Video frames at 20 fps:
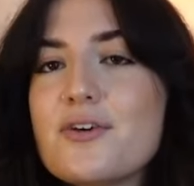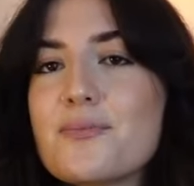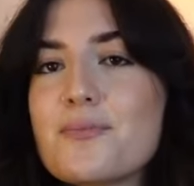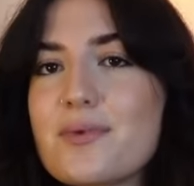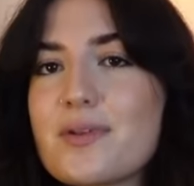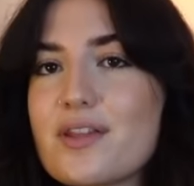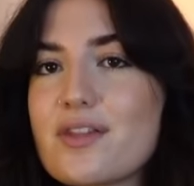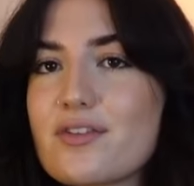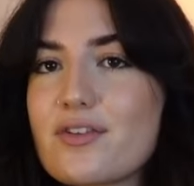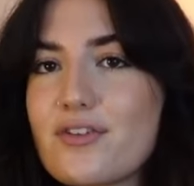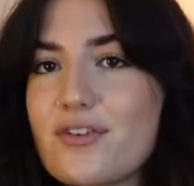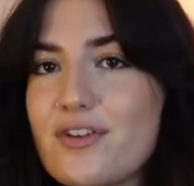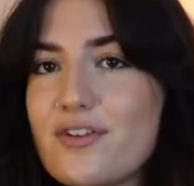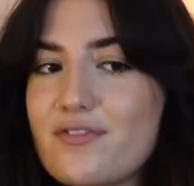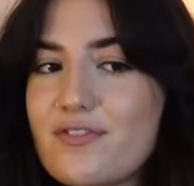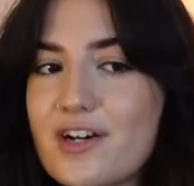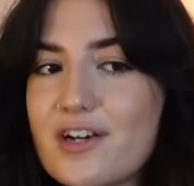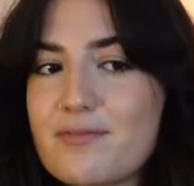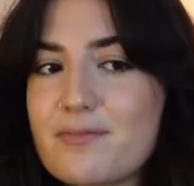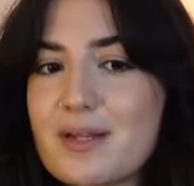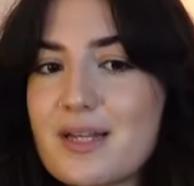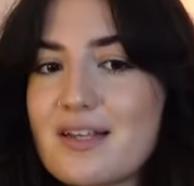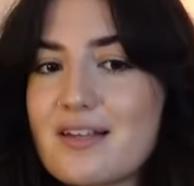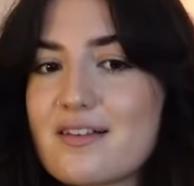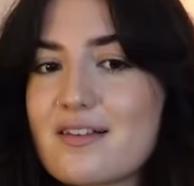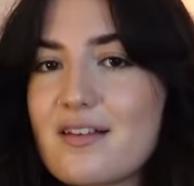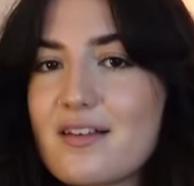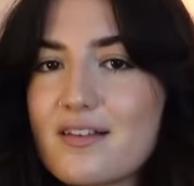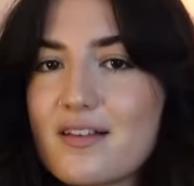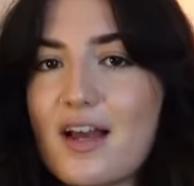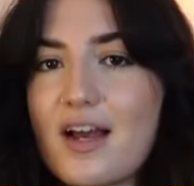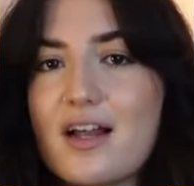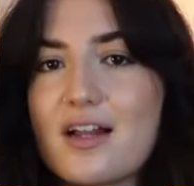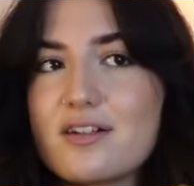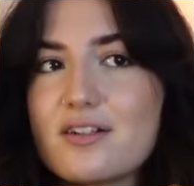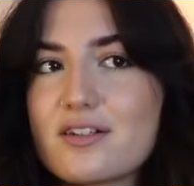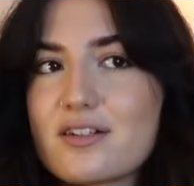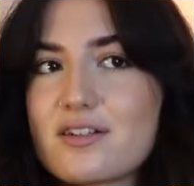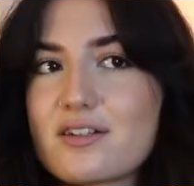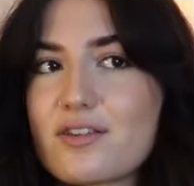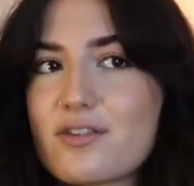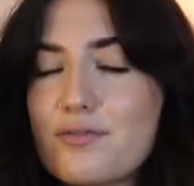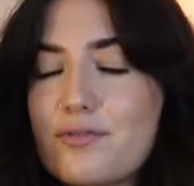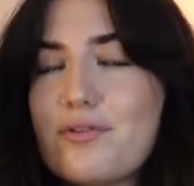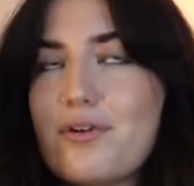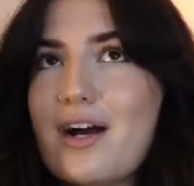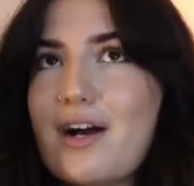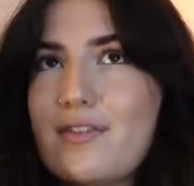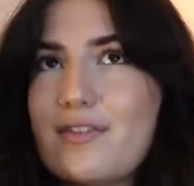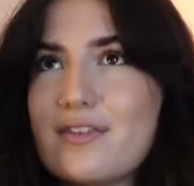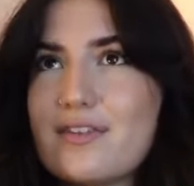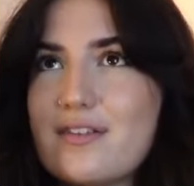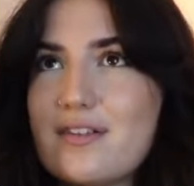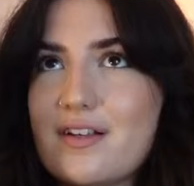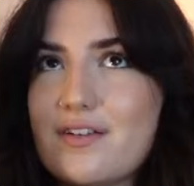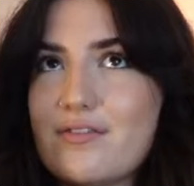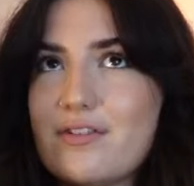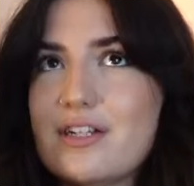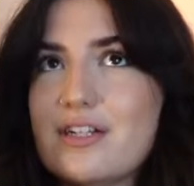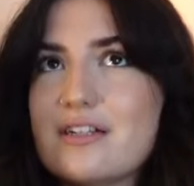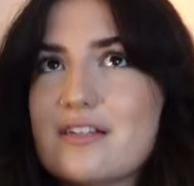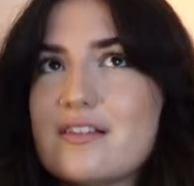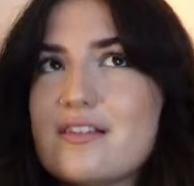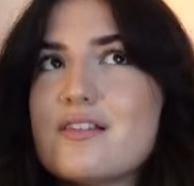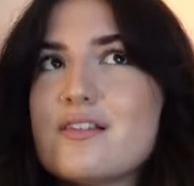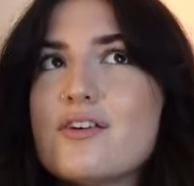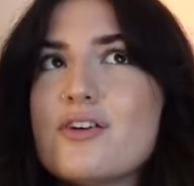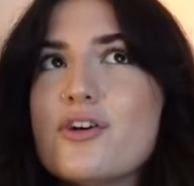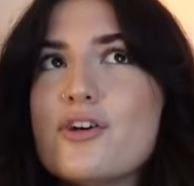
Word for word: but there's only five places and throughout the series